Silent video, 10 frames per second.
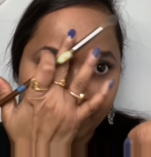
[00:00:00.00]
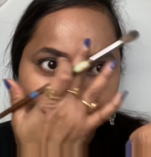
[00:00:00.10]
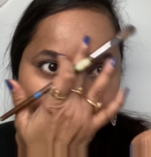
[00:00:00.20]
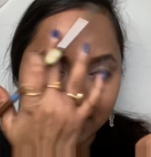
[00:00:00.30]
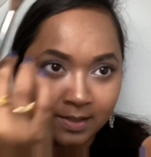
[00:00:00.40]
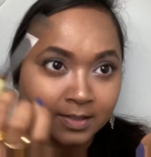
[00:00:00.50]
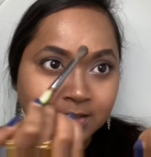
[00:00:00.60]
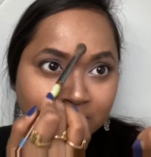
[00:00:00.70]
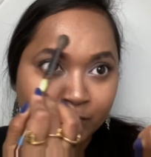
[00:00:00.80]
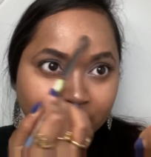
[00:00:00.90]
I think I
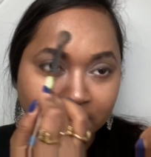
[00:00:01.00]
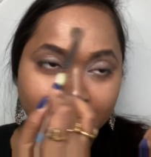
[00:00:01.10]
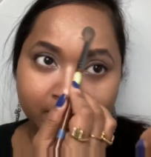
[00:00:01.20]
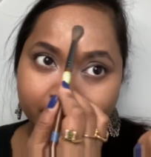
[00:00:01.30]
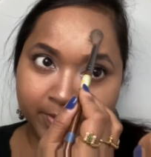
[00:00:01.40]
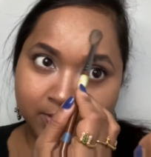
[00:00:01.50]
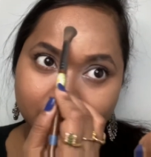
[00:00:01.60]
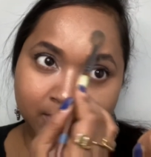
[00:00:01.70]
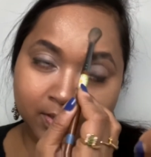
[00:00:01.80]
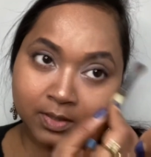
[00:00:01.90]
just went a little bit
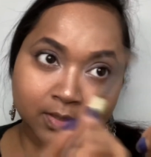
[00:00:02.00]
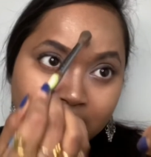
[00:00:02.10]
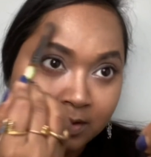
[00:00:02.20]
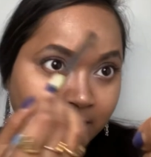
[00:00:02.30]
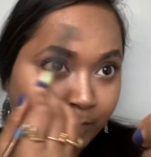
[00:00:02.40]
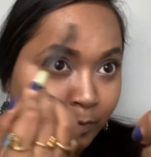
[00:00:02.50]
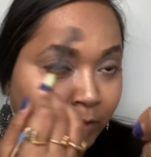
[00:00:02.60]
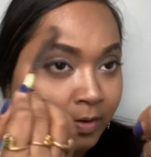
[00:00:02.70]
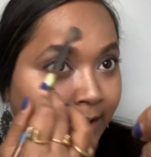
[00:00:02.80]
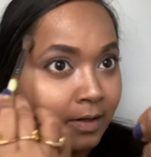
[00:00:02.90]

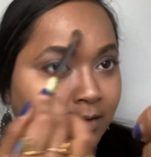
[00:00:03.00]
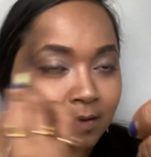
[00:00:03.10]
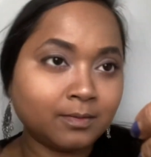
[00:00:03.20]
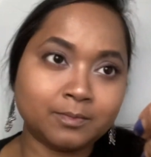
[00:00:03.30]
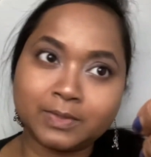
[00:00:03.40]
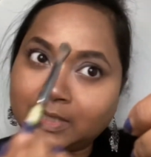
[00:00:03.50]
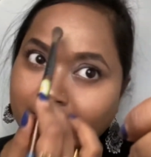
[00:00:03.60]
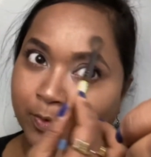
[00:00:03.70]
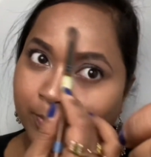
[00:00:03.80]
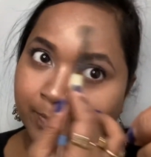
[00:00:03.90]
more here, but I
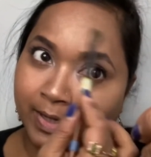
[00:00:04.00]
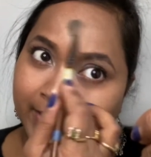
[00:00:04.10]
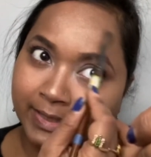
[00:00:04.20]
don't mind.